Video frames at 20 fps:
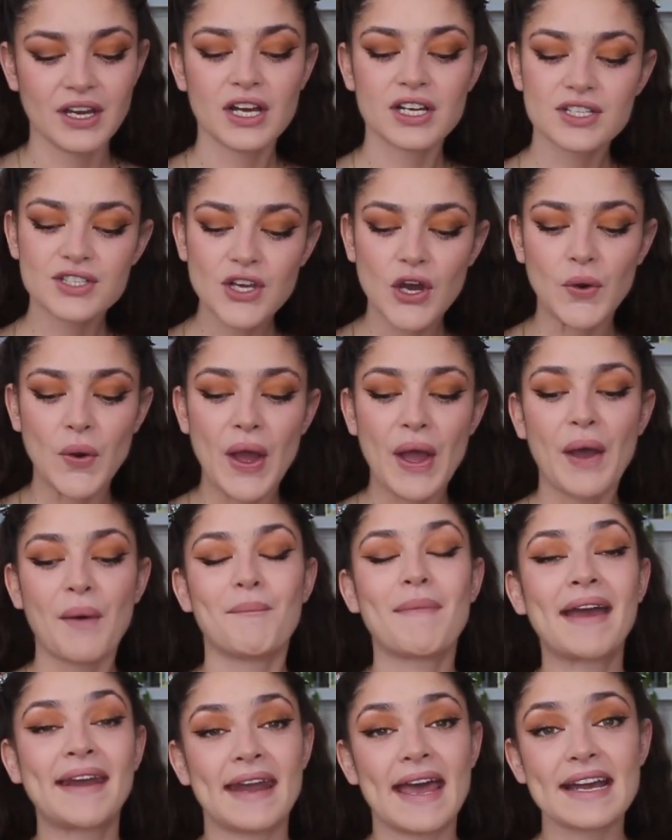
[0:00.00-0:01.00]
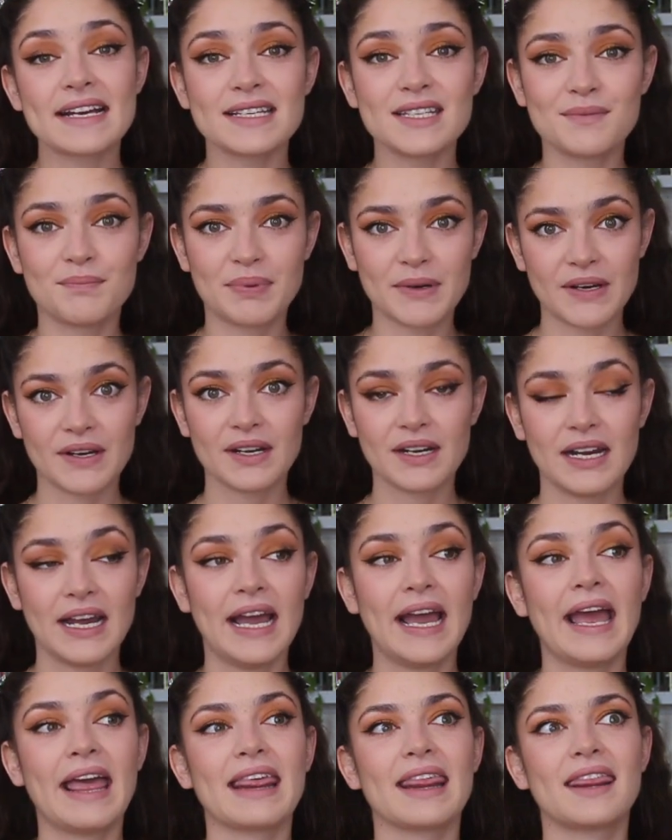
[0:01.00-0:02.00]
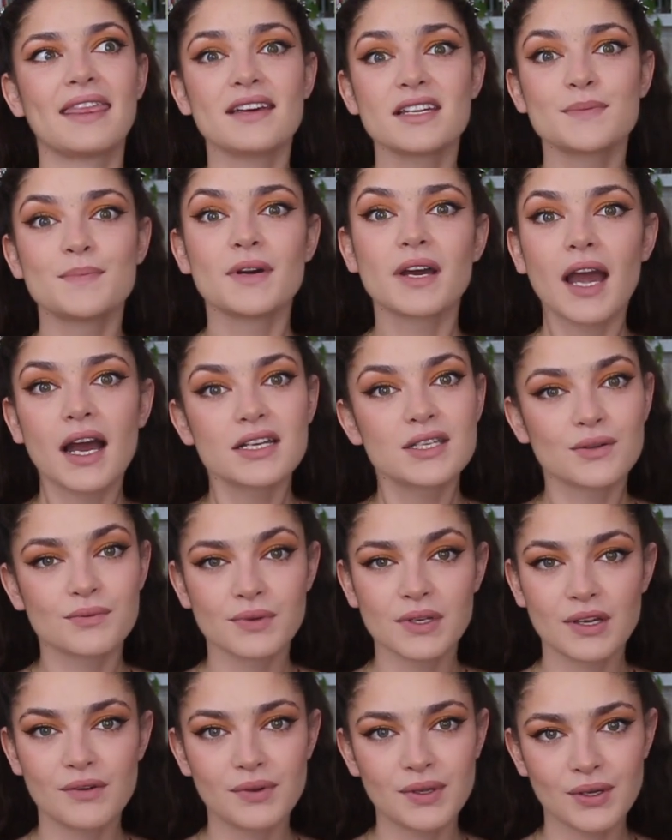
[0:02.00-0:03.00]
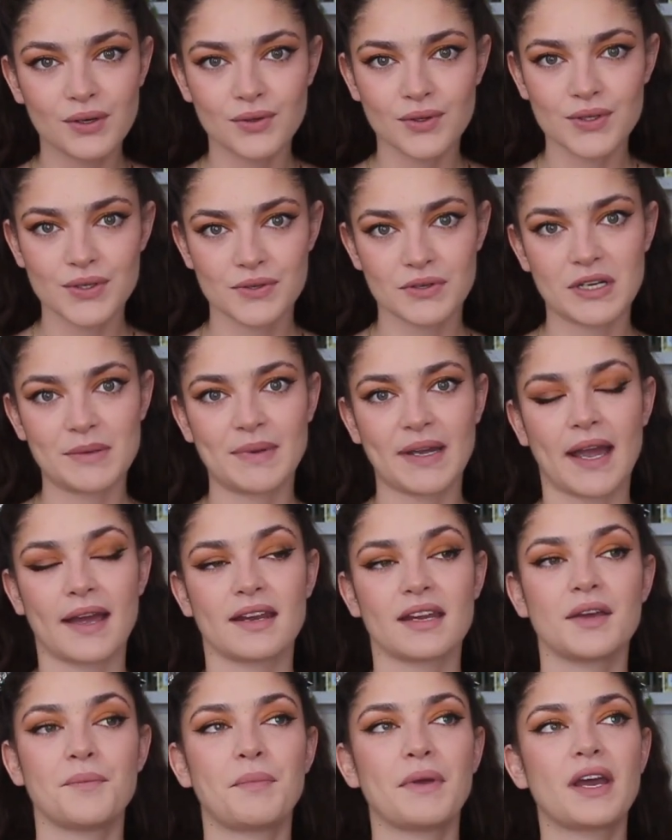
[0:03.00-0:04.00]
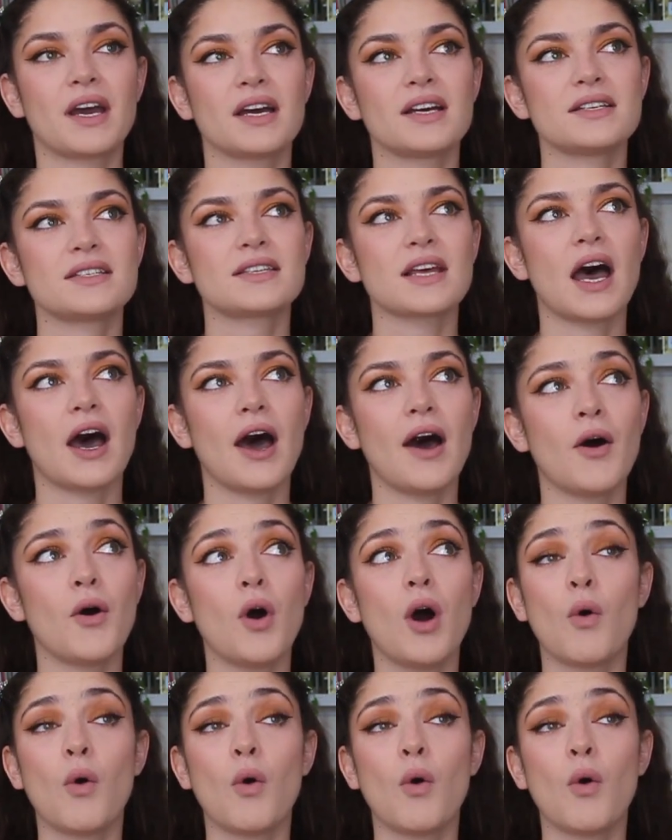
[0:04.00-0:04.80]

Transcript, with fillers: So my next book this book has a really, really cool story behind it because a,